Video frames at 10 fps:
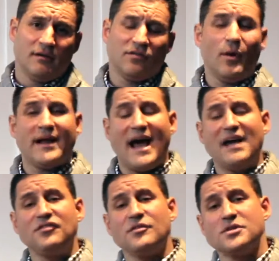And so I'd
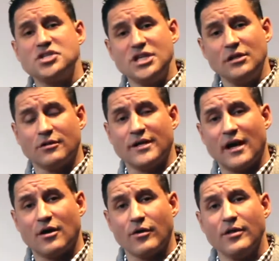ask the machine learning
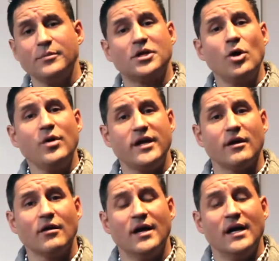algorithm to go
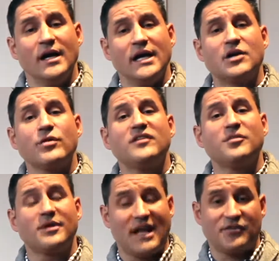here and create
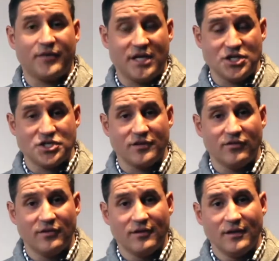some
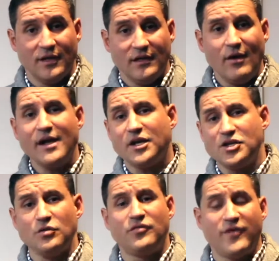classifications. Now I
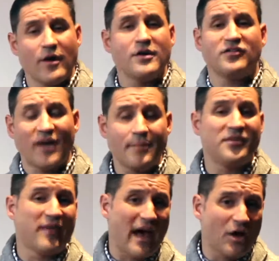could use various
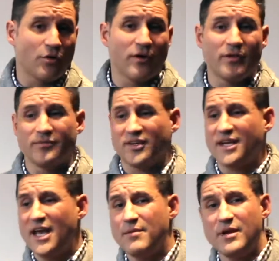types of algorithms, a
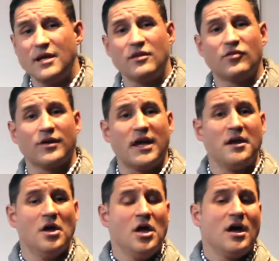k-means, or
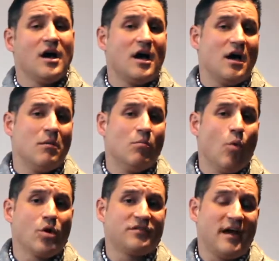get
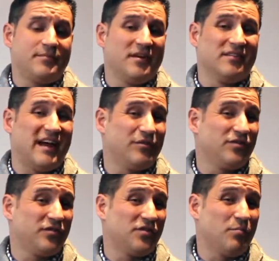more types of
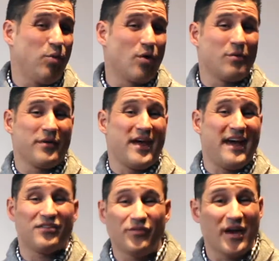levels of support with an
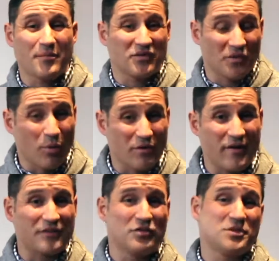SVM, a support
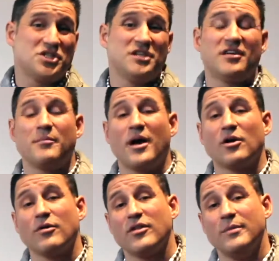vector machine type
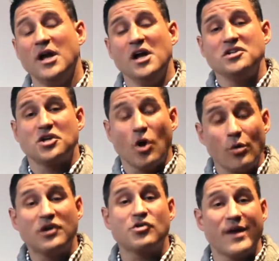algorithm, to
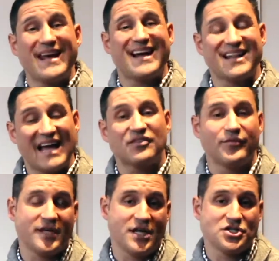go and create
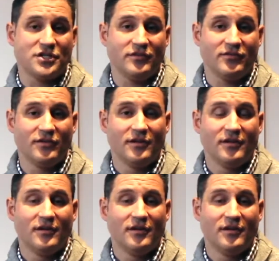classifications.